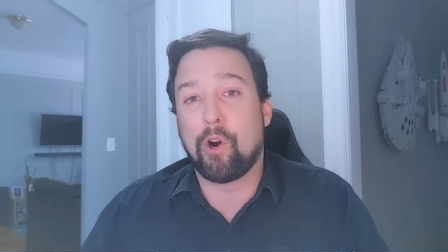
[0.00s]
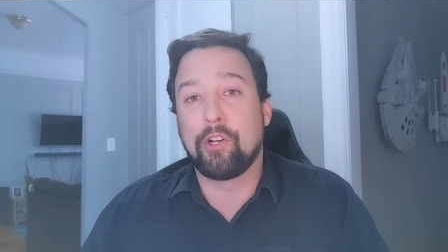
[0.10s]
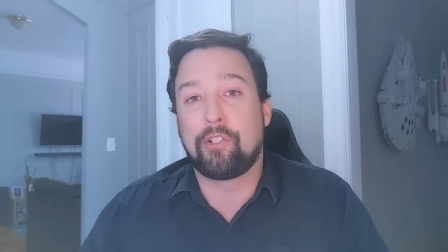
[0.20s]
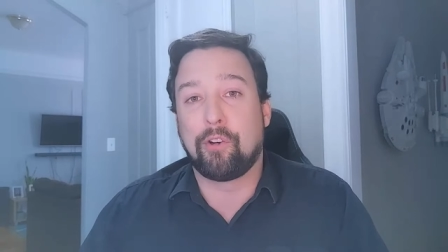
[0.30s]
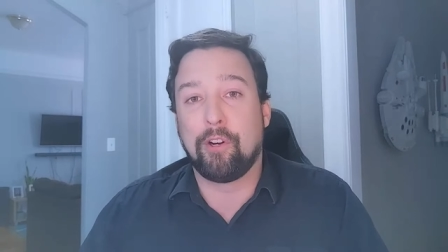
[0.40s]

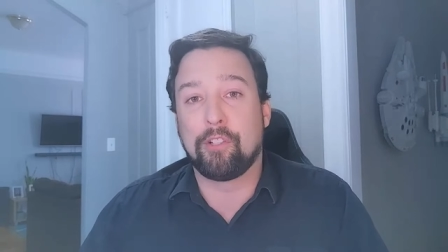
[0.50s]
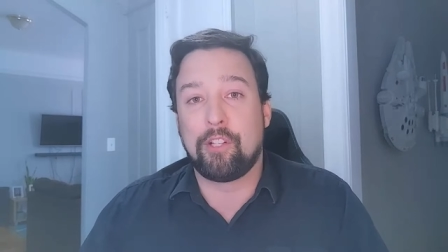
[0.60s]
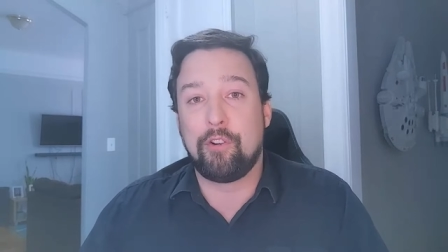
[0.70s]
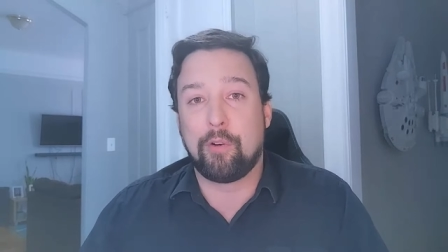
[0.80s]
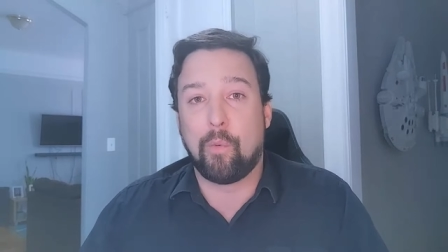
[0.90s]
tutorials
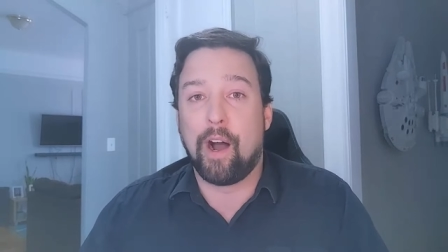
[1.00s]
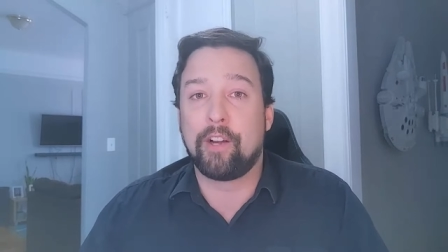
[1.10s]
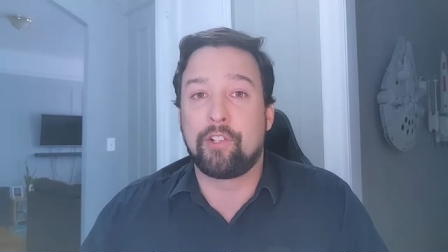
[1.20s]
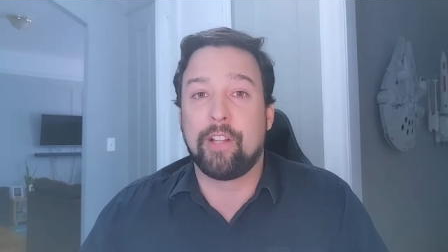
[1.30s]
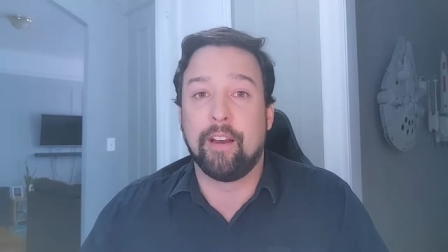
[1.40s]
that you can
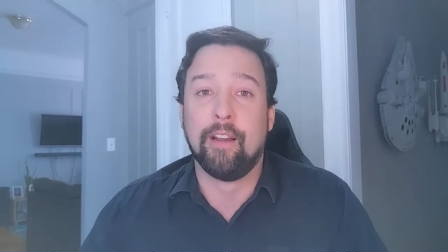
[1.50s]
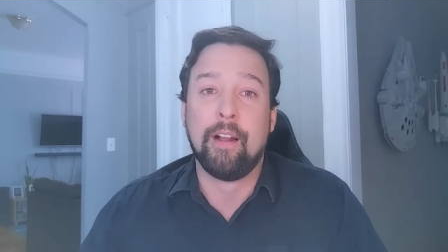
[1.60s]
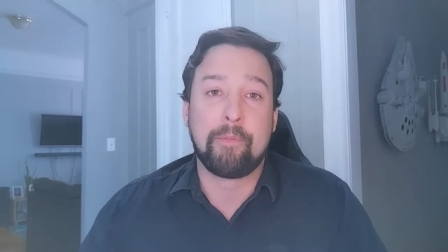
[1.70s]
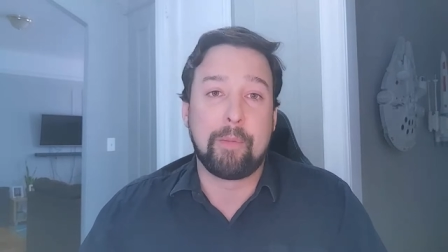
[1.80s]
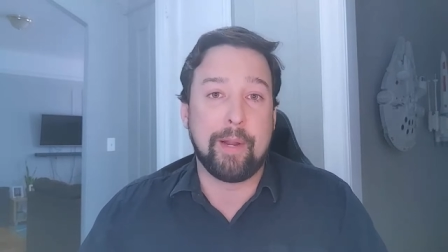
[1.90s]
watch then
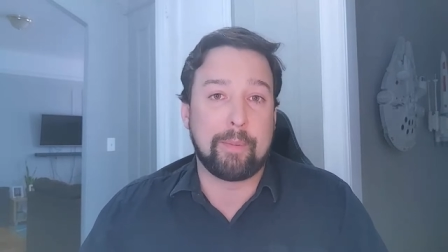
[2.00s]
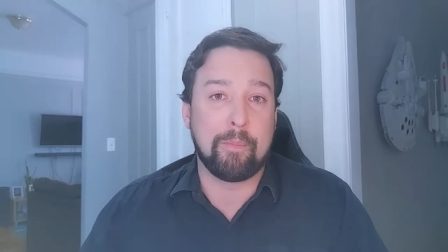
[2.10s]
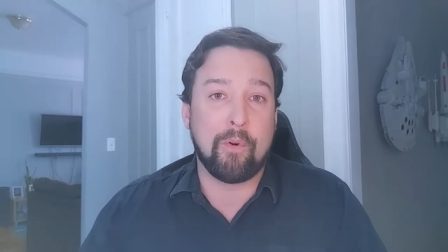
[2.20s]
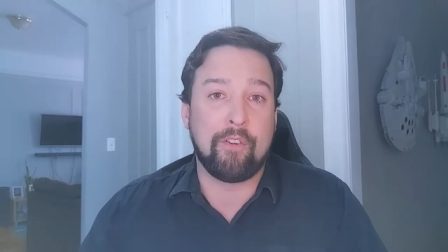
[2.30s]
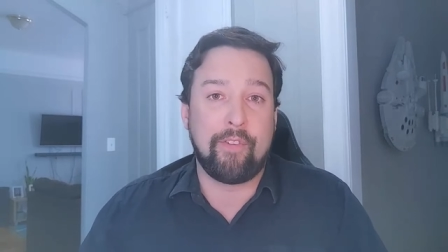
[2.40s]
to pick up
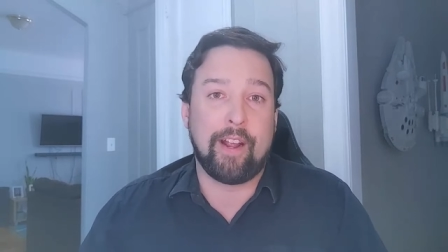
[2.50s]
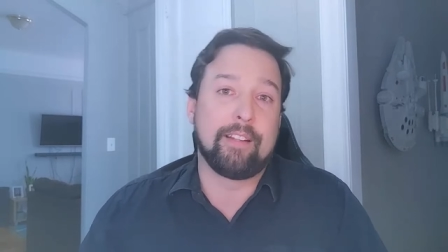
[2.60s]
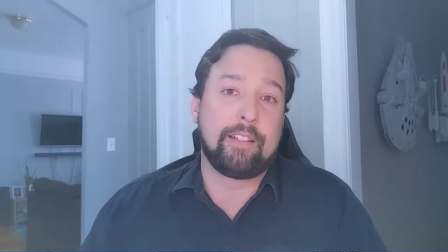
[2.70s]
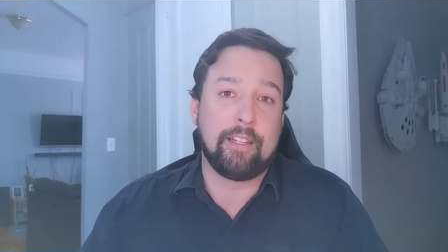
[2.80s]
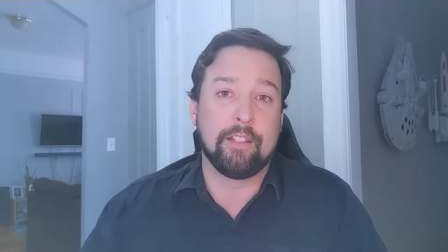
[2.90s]
more advanced
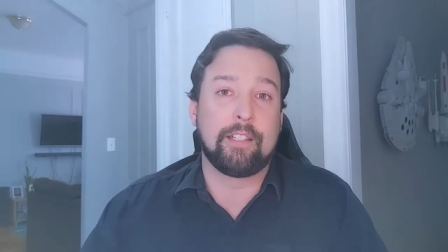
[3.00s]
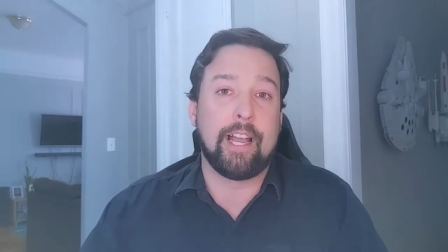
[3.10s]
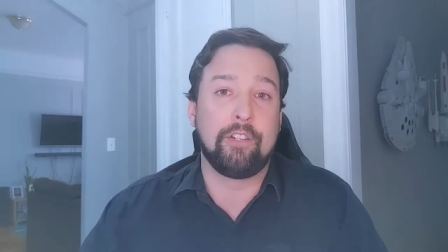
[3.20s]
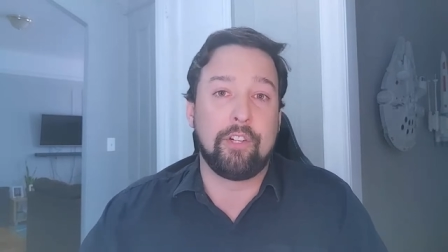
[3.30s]
skills as you